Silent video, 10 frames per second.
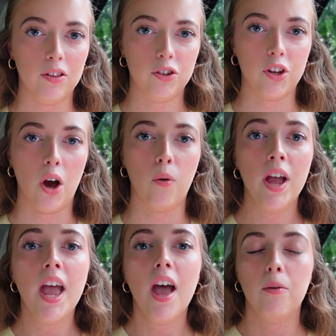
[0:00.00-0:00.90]
So
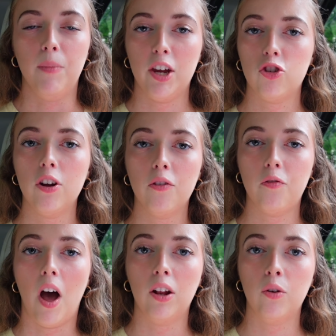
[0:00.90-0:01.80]
make sure you're
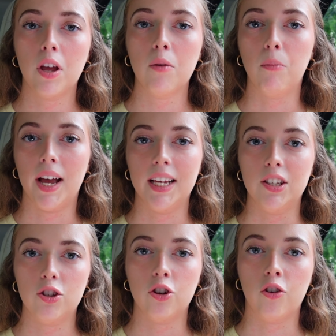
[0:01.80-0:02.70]
following my
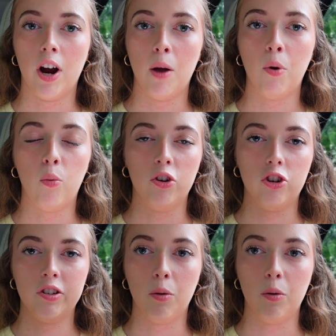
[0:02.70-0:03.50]
Instagram, which is